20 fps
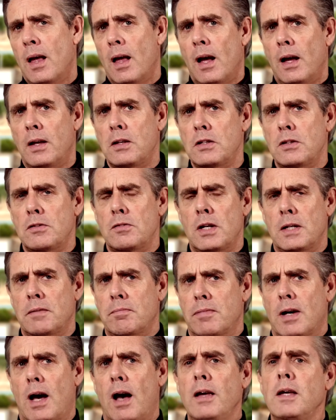
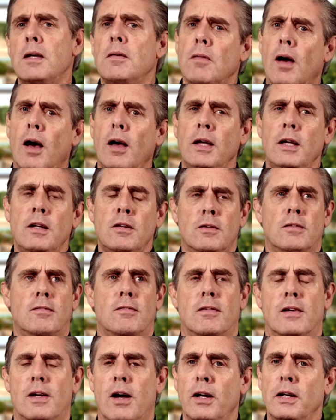I
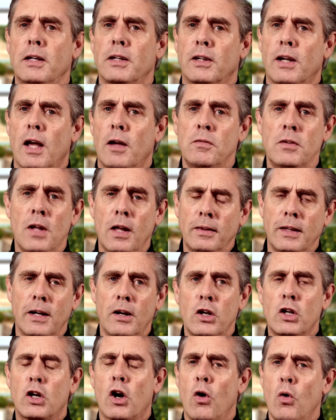did kind of, not that
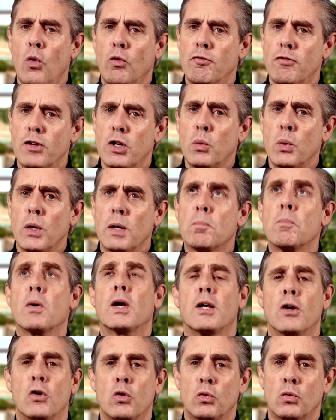I go viewing
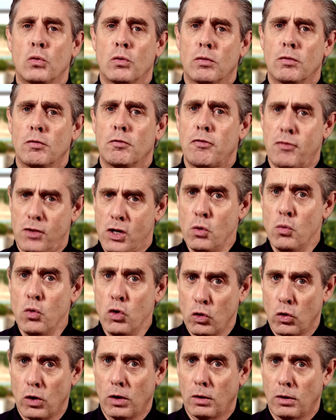my own
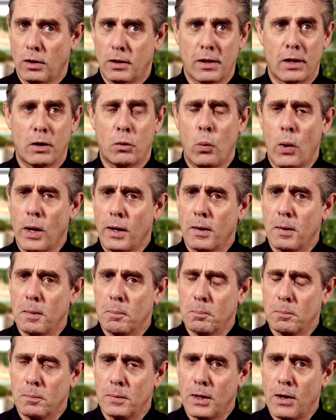funeral, like when
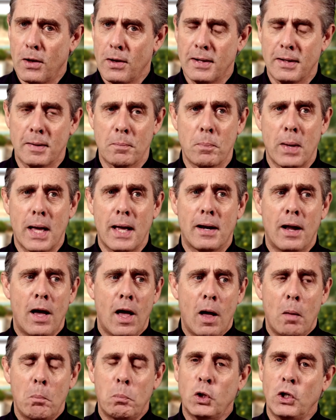I'm lying in bed,
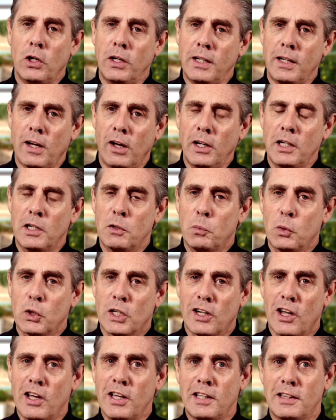but I kind of would
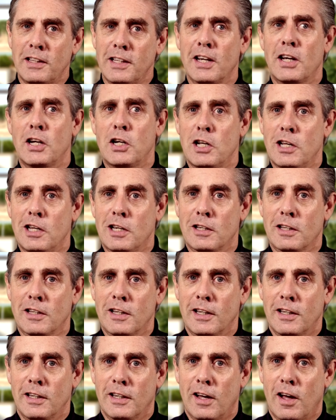like the idea
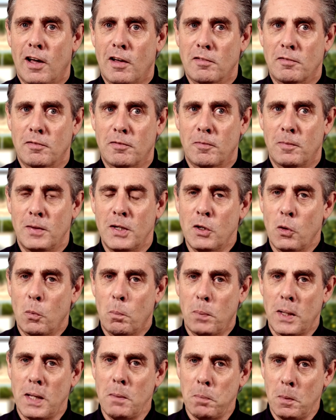of,
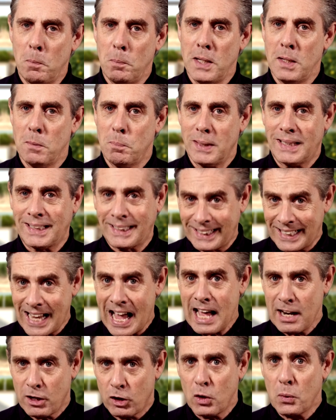people being a bit
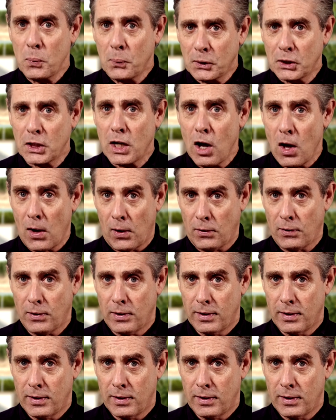sad I was gone,